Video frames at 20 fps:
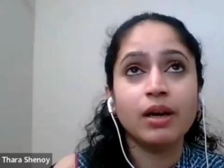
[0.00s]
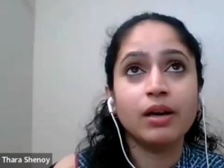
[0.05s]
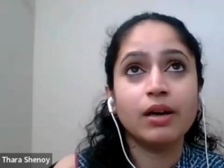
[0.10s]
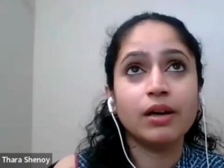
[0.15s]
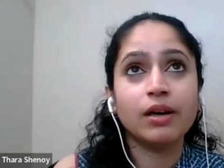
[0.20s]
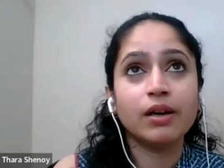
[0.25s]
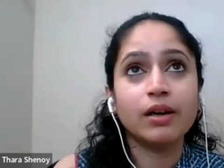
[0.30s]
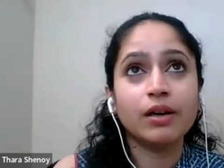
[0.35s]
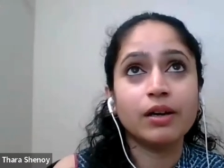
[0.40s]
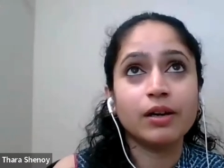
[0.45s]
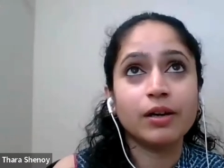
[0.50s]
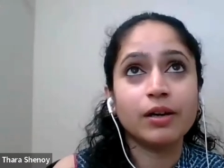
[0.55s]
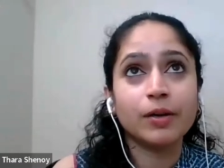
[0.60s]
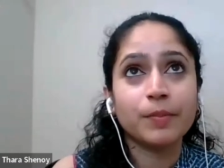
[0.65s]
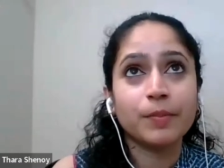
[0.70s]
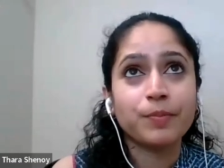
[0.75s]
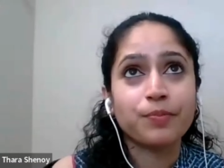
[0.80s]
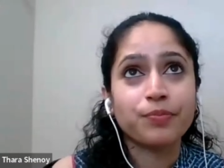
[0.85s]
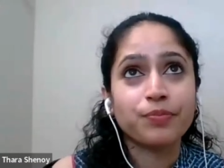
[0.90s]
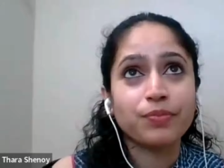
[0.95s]

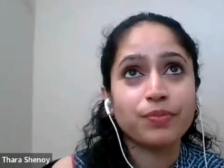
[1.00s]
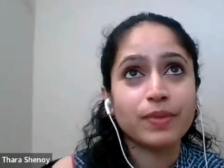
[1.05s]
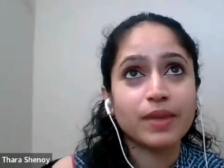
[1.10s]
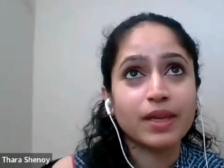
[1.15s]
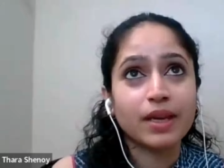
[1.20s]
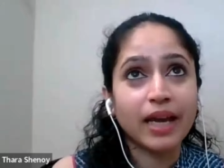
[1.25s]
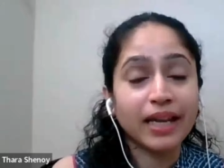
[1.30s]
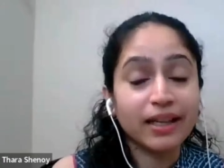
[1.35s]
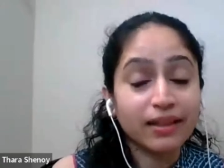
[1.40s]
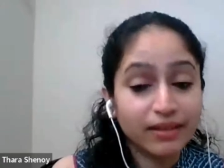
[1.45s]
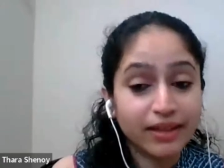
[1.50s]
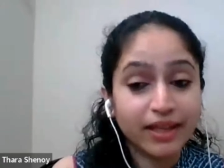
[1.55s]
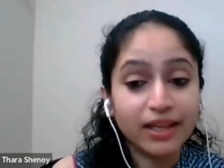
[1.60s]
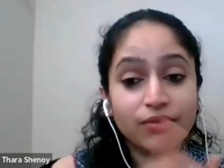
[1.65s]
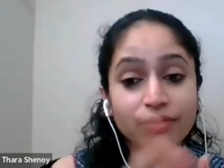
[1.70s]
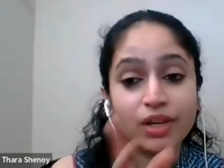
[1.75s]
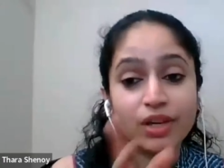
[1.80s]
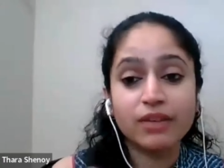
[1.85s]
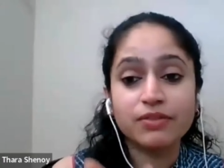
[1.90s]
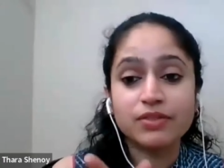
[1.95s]
And
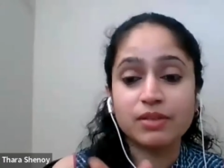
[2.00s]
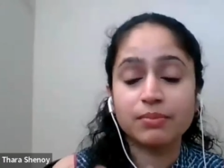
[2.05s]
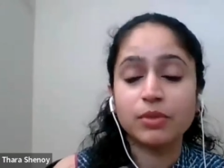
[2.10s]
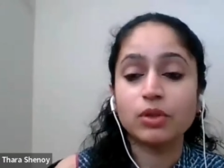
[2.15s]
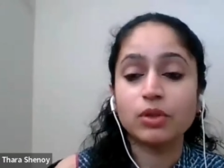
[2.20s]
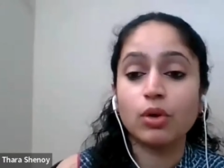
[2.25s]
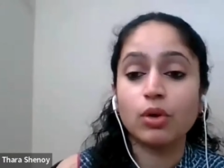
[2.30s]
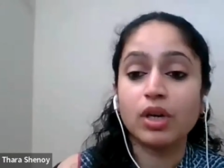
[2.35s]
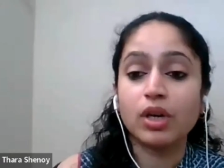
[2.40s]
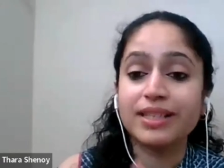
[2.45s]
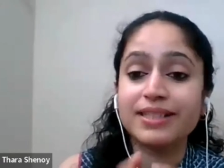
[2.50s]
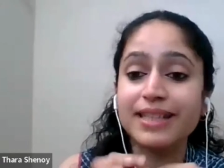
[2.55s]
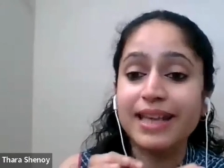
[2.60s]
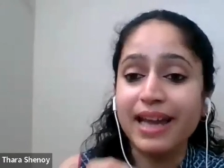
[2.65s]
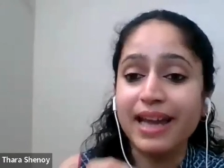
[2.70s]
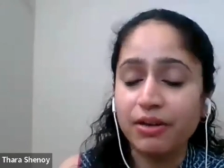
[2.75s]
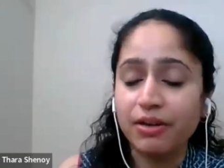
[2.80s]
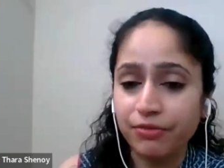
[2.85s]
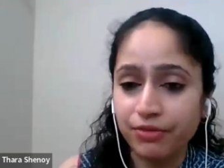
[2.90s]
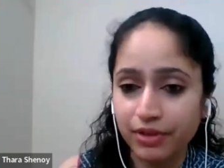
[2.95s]
then we have something called as
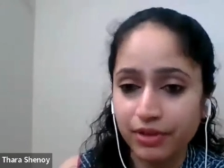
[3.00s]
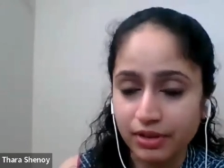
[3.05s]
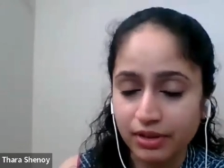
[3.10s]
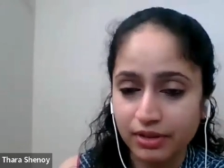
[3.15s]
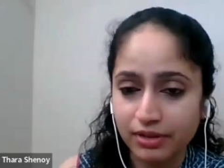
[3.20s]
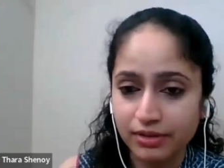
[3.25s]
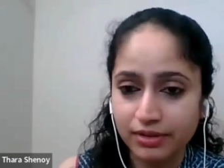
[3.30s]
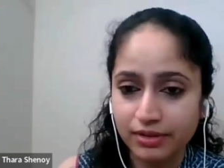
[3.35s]
ARFID,